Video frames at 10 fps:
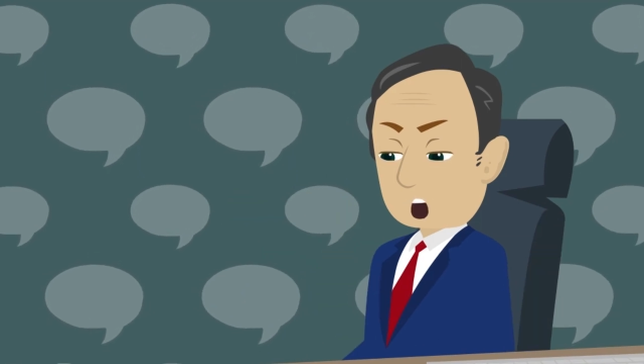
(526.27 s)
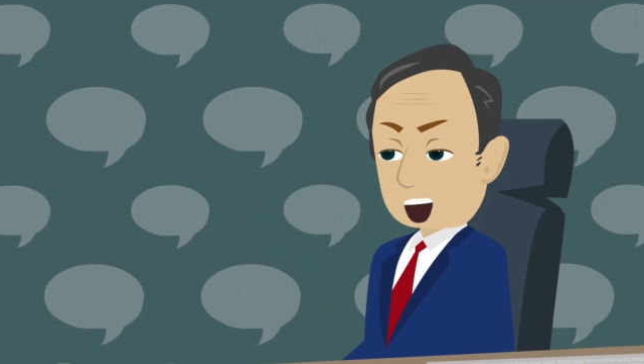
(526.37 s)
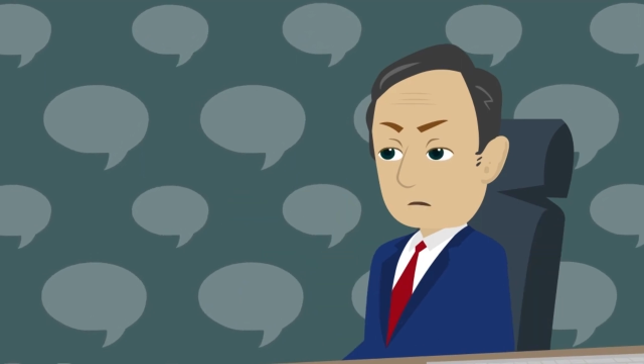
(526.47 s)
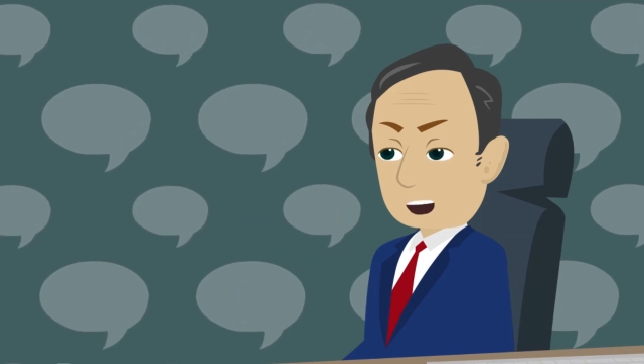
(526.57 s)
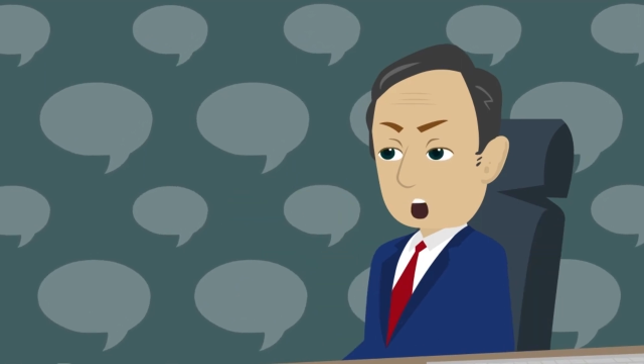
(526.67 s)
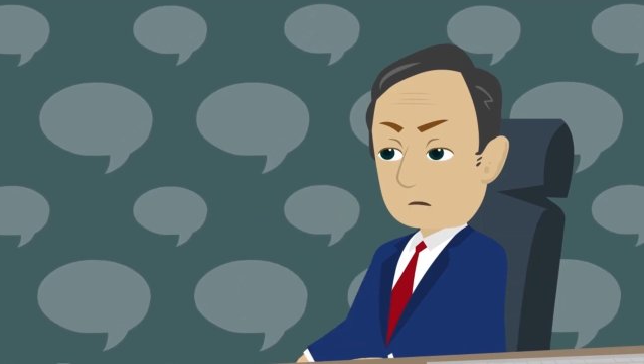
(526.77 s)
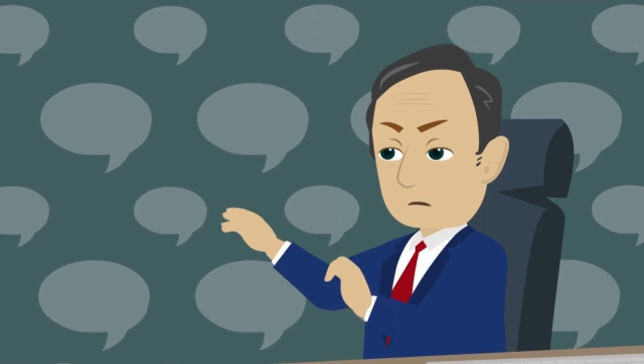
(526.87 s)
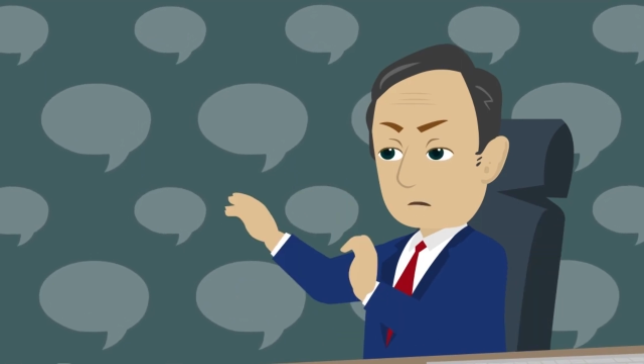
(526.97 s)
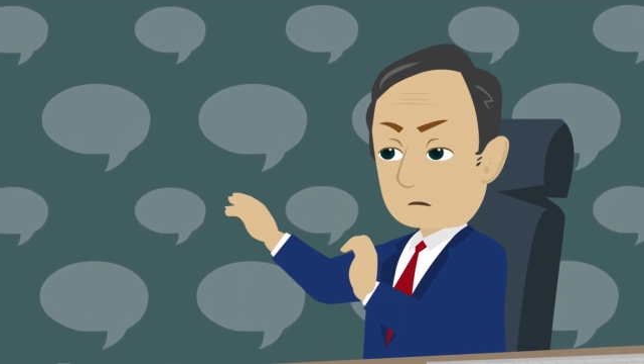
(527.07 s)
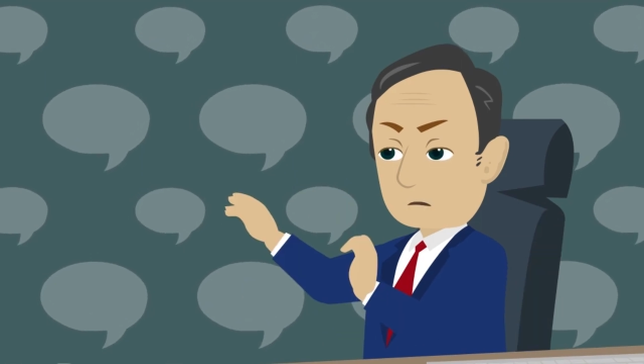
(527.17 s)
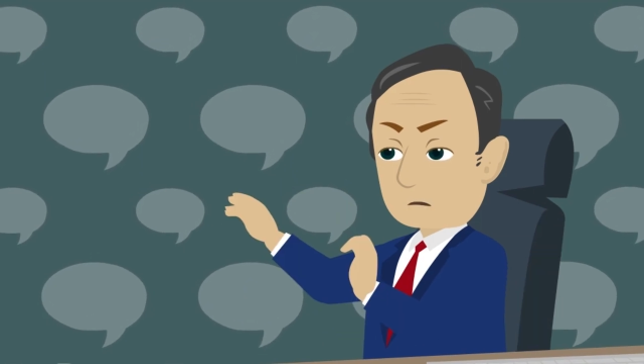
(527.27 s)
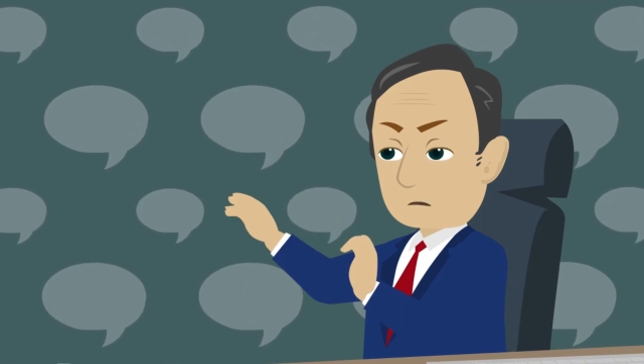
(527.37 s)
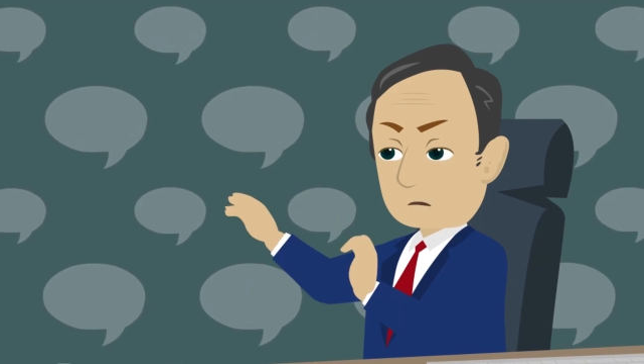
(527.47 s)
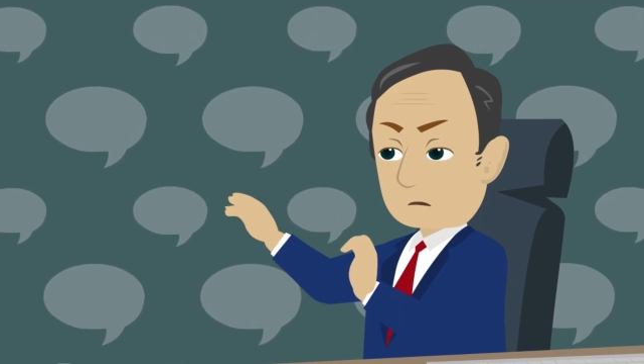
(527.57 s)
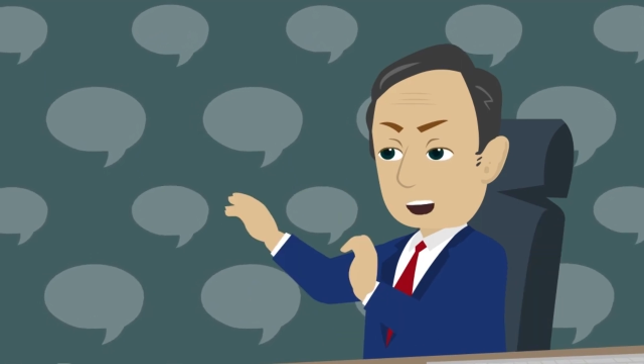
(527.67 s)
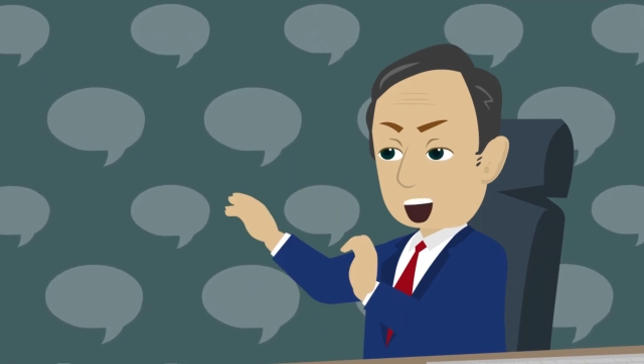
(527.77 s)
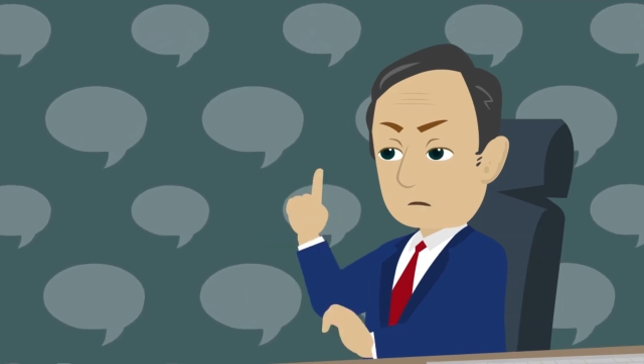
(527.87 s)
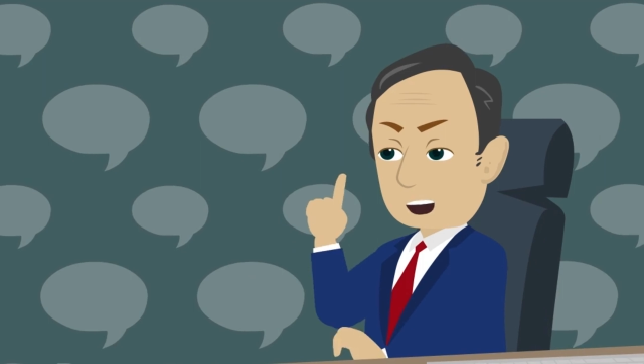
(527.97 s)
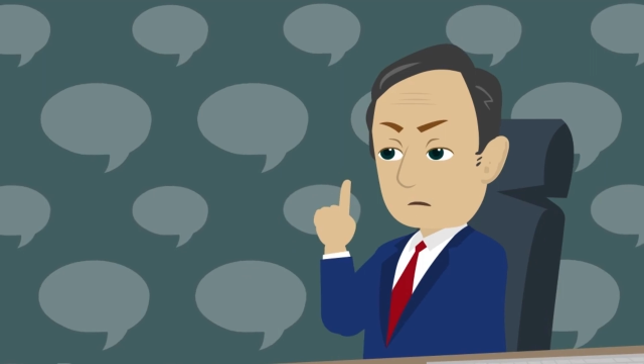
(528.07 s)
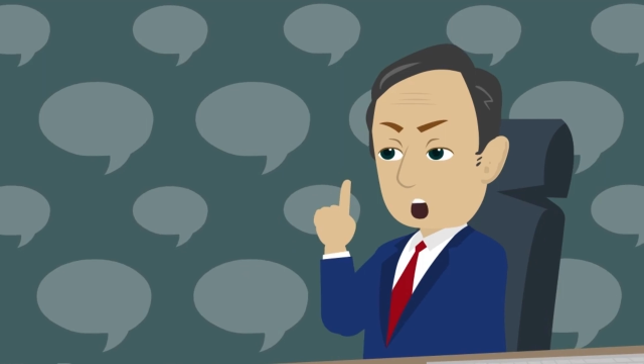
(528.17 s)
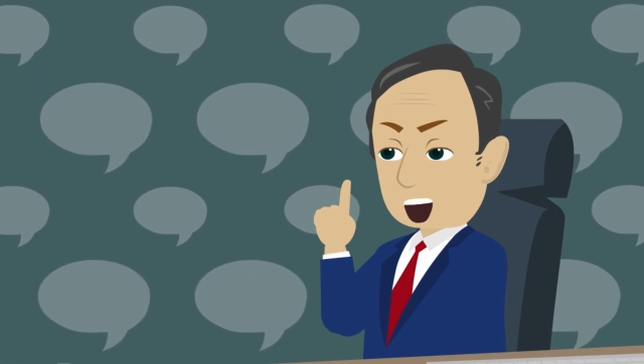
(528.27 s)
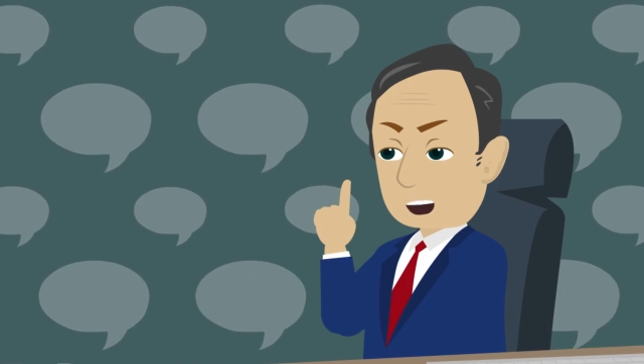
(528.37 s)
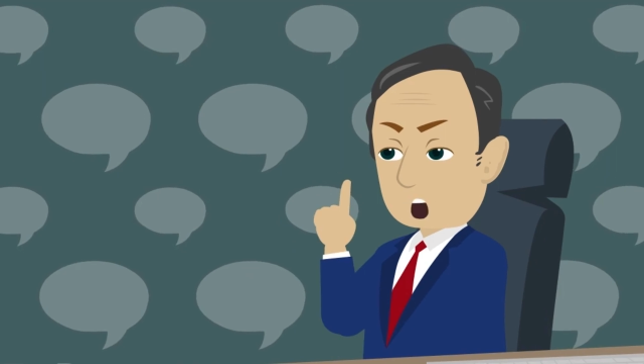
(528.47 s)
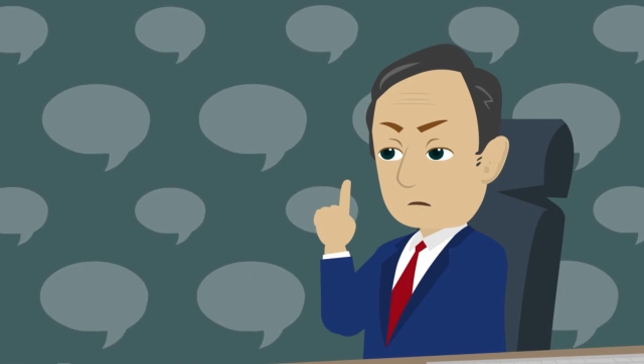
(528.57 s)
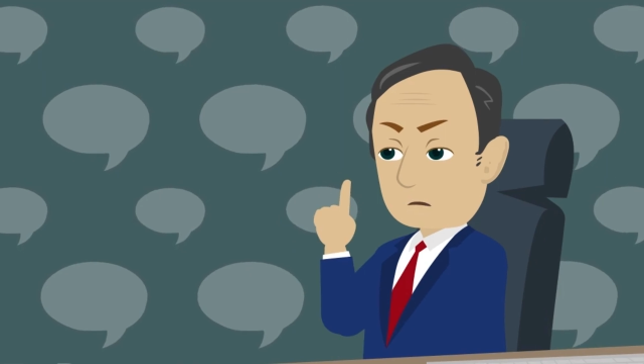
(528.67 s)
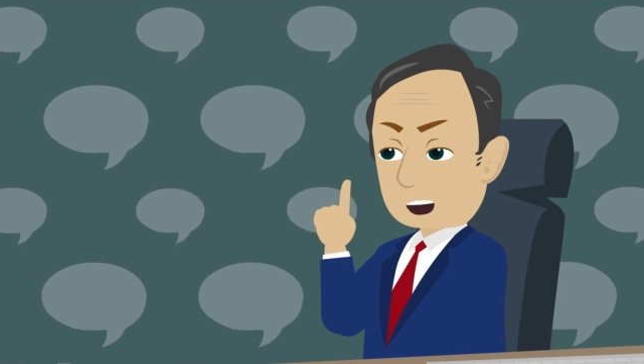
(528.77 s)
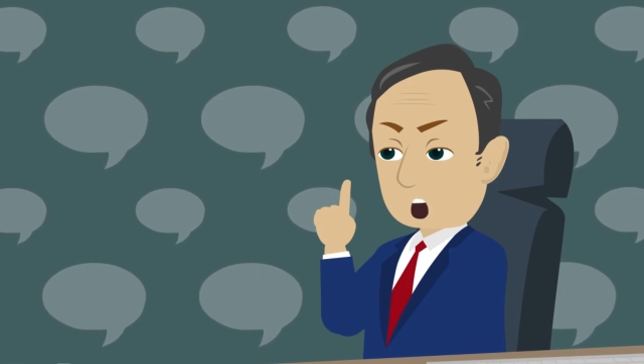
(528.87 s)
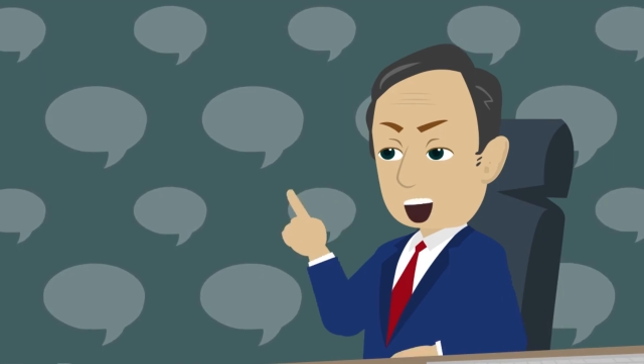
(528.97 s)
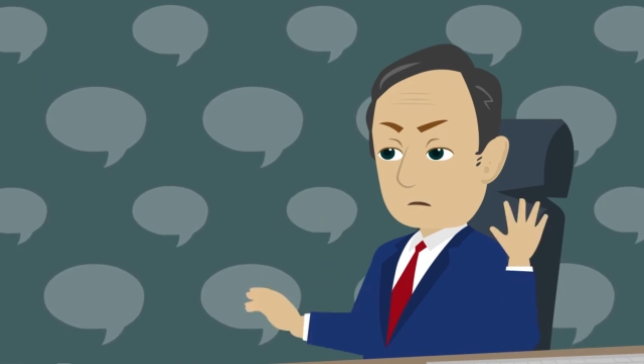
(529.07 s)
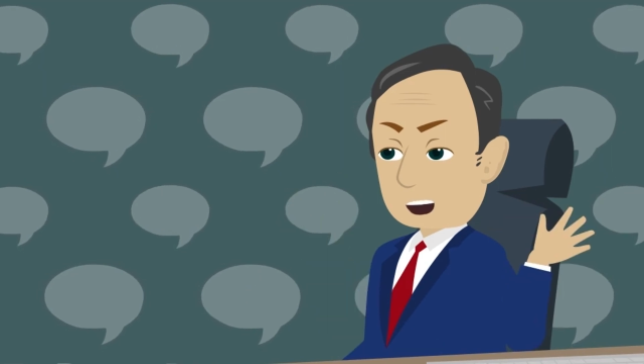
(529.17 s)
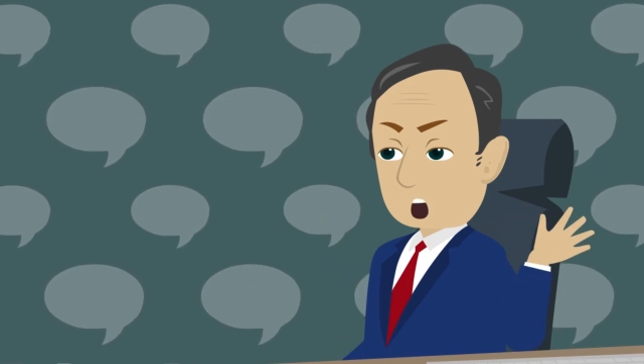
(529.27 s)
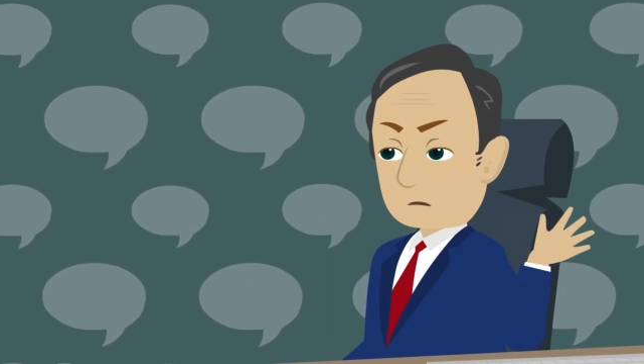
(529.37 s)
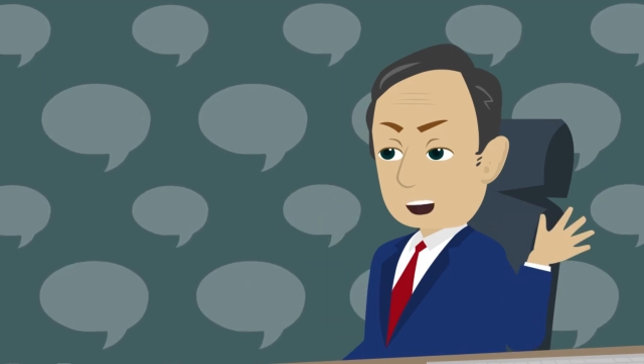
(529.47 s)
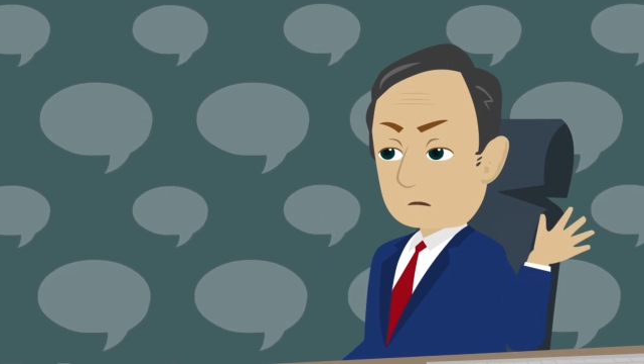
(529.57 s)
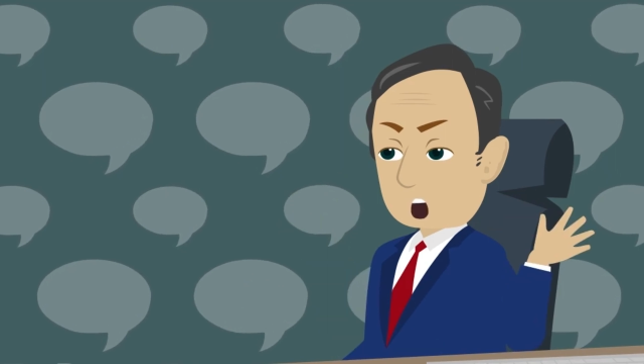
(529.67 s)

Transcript: Bakhmut is only in our hearts.